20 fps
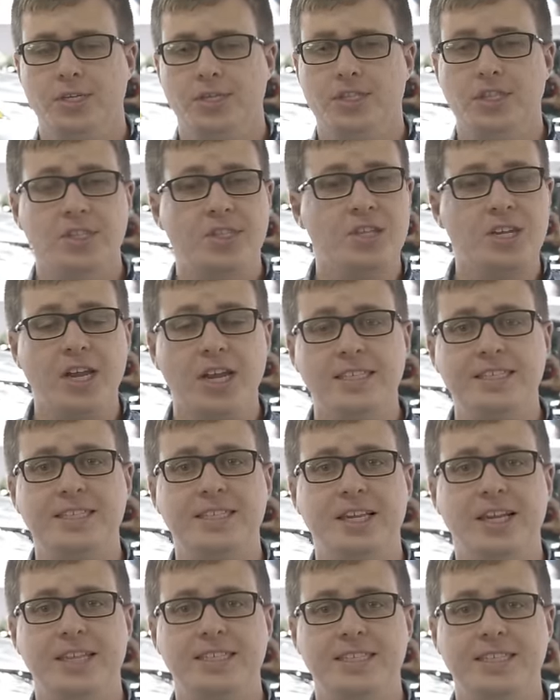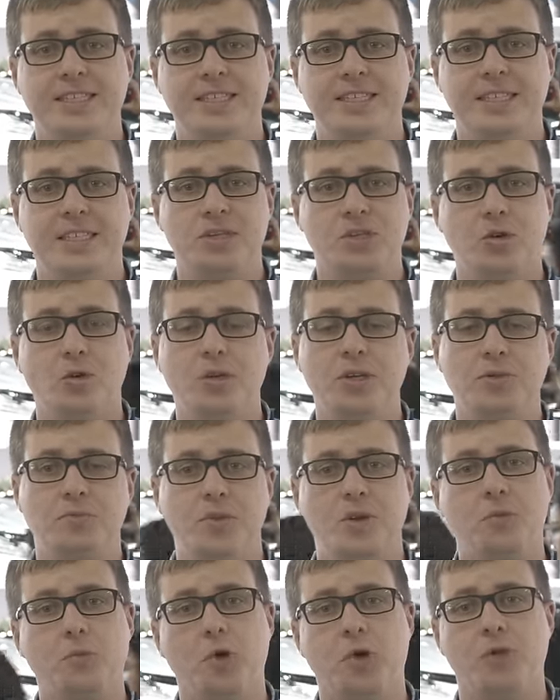Since the 1990s, it's always
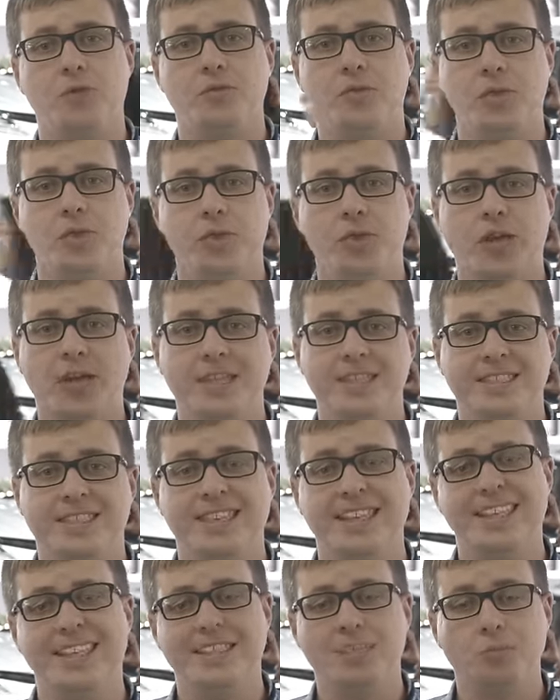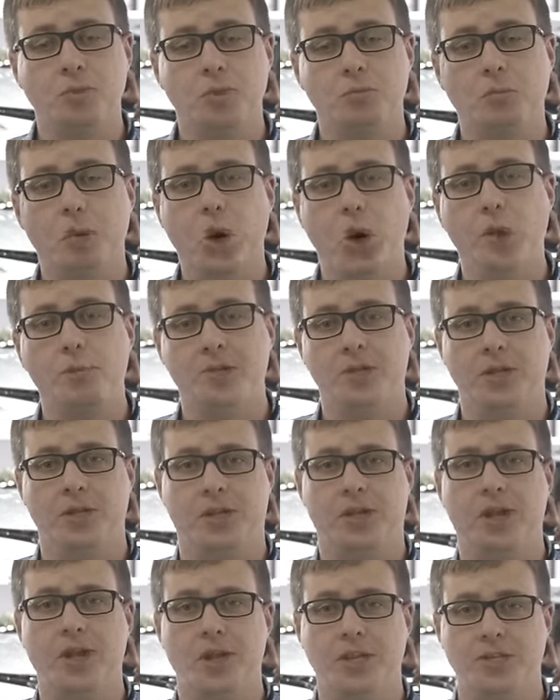been one of the United States' most popular
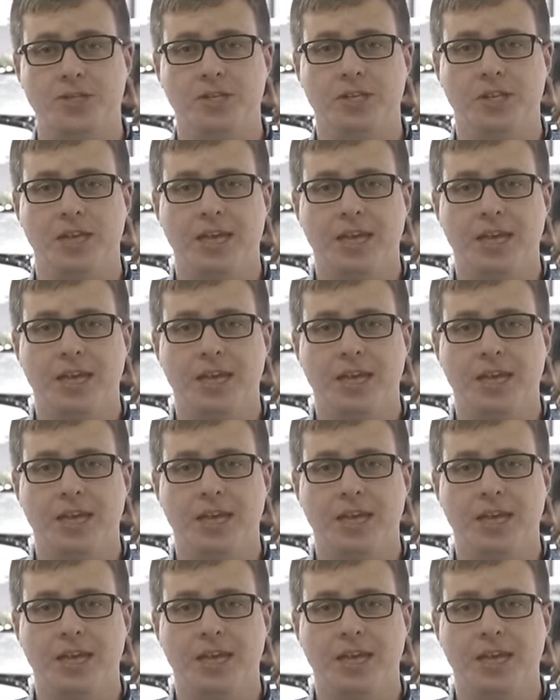cars.